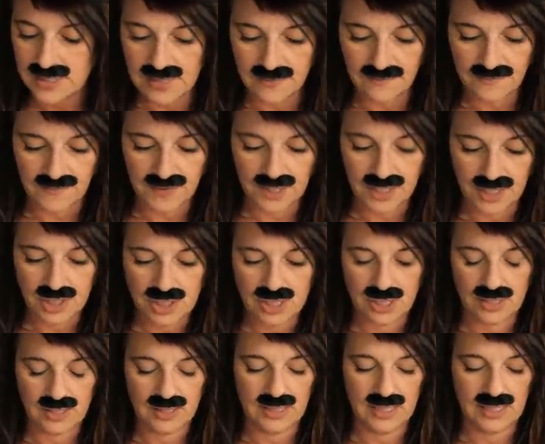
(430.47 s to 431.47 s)
as I finish
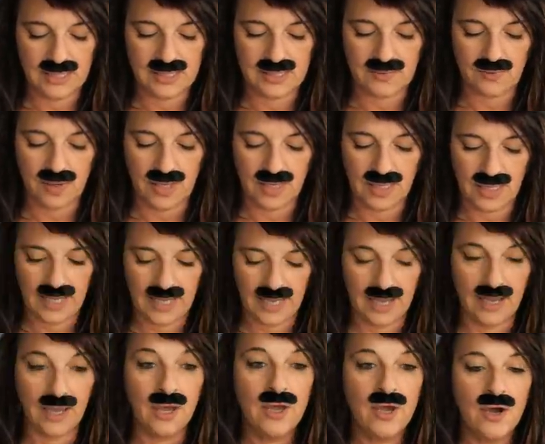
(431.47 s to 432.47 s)
this one
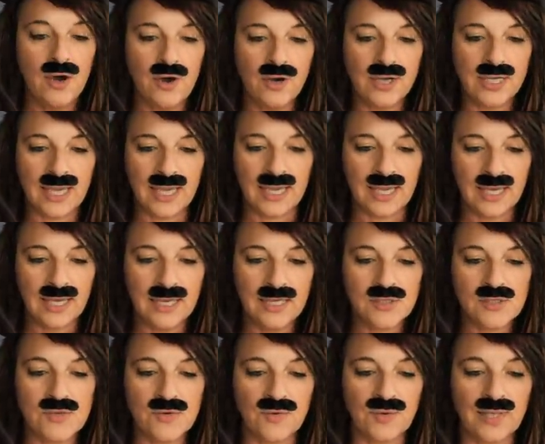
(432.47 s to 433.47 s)
here. Okay,
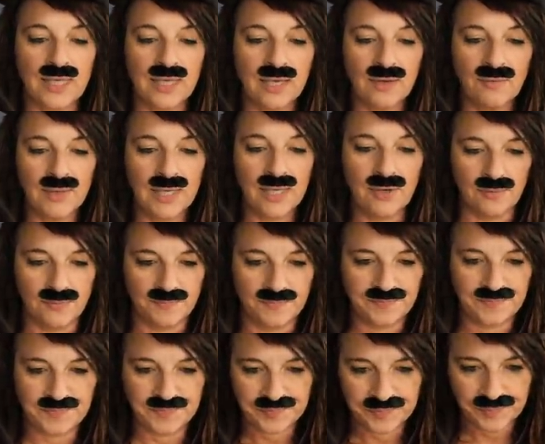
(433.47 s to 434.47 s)
so here we go.
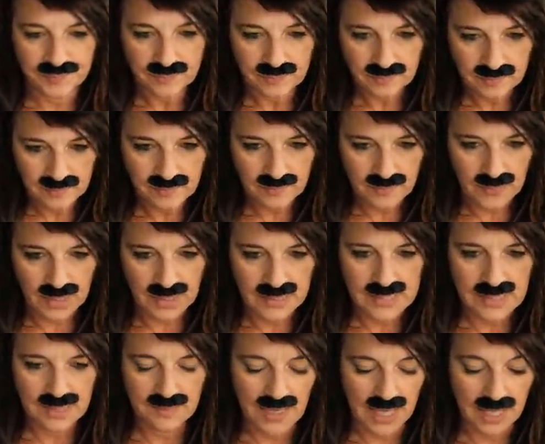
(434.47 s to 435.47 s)

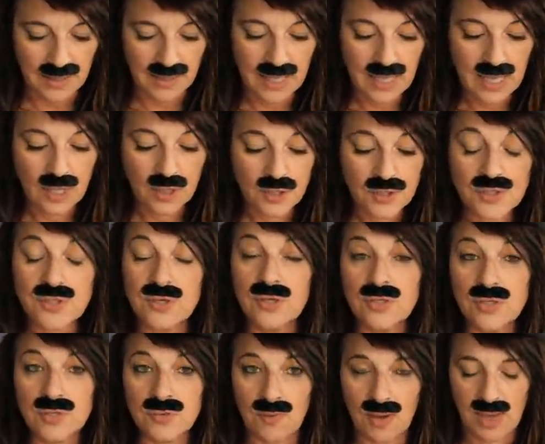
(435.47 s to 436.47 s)
Très bien. Ce
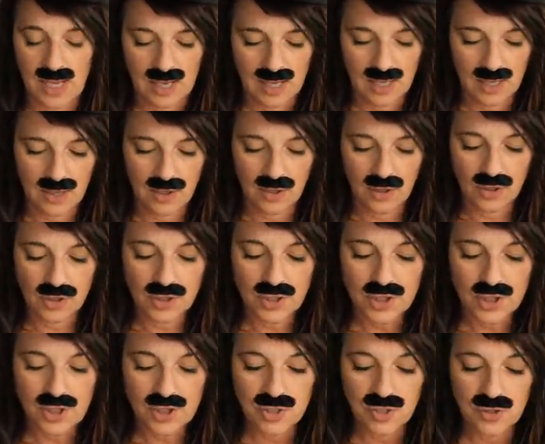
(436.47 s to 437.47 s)
soir,
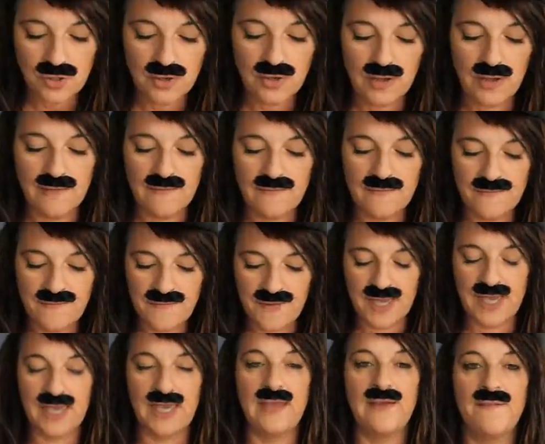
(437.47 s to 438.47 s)
je
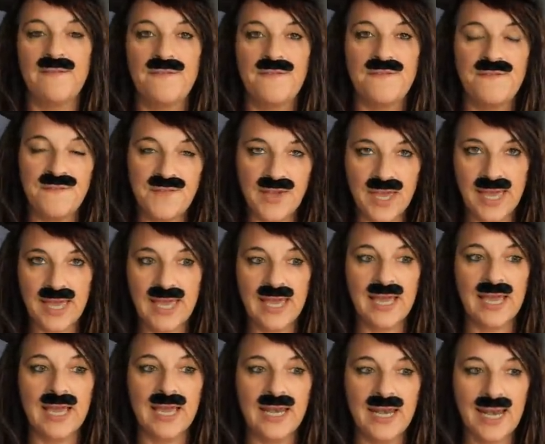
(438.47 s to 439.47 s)
vais
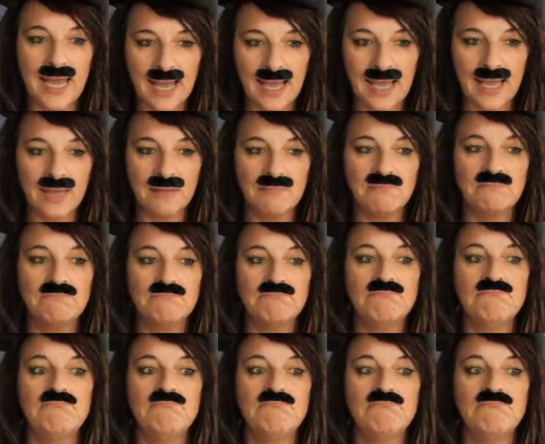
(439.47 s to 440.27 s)
faire la...